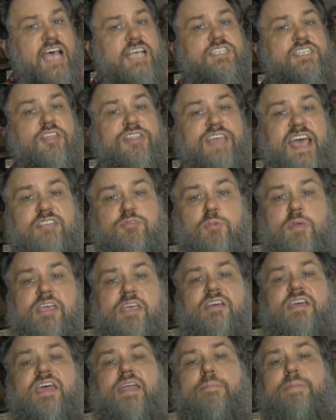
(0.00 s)
So that's what
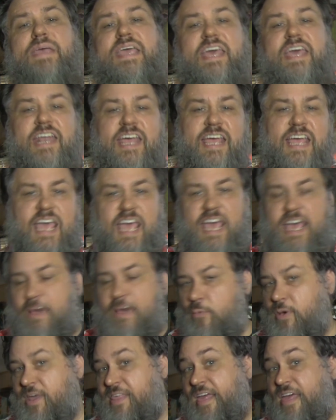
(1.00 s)
you're going to be getting
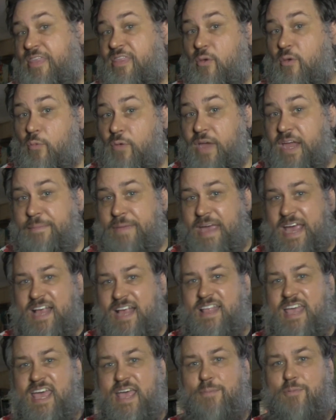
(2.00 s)
with the
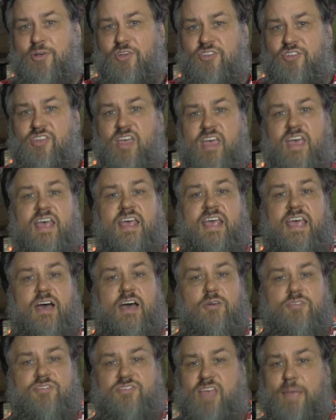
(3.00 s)
remake tables.
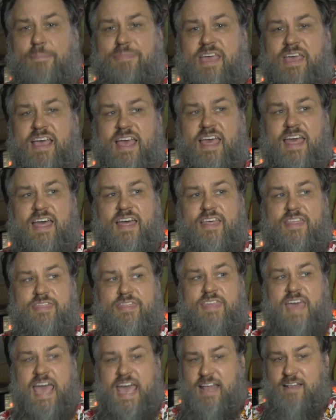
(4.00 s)
Something
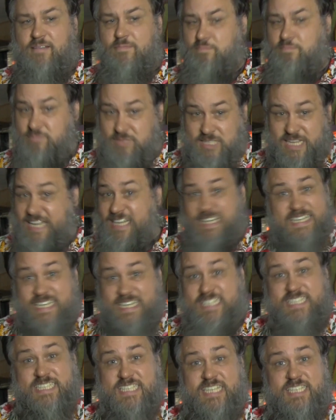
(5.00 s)
that didn't
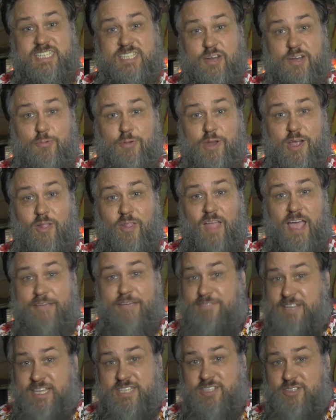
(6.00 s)
exist in real
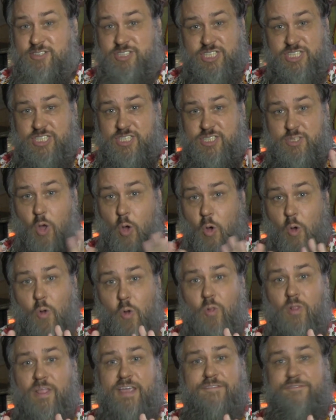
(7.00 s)
life. These are just
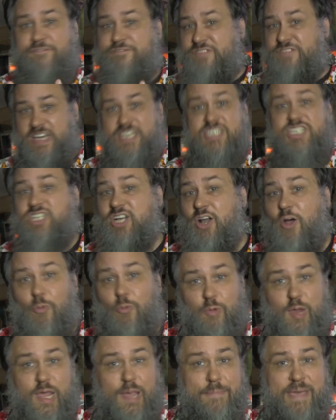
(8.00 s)
wholly
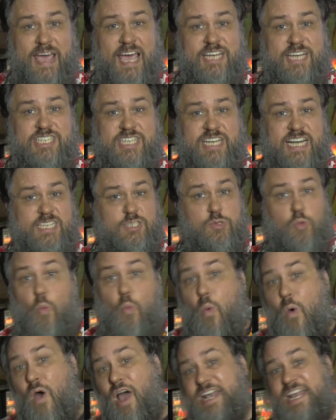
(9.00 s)
fictional reimaginings.
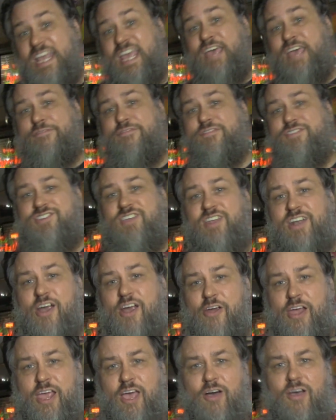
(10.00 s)
What if
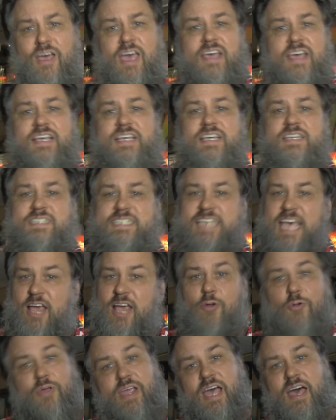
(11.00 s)
scenario
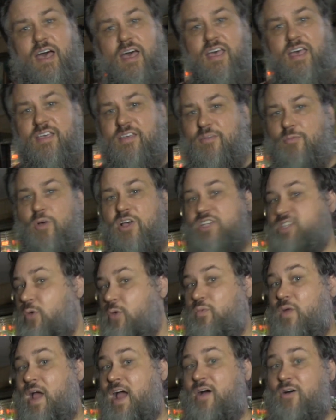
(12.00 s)
Zaccaria was
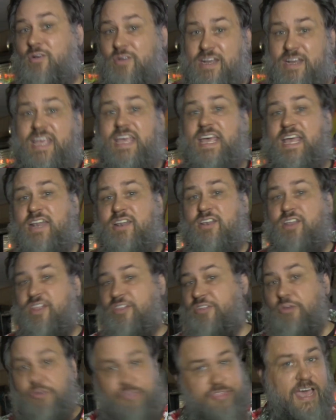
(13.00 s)
around in the
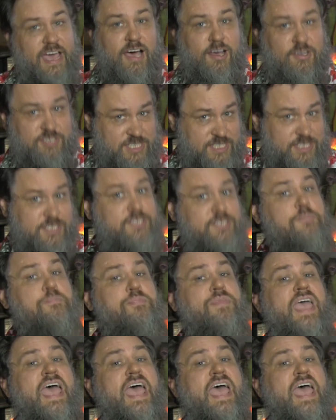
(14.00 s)
2000s?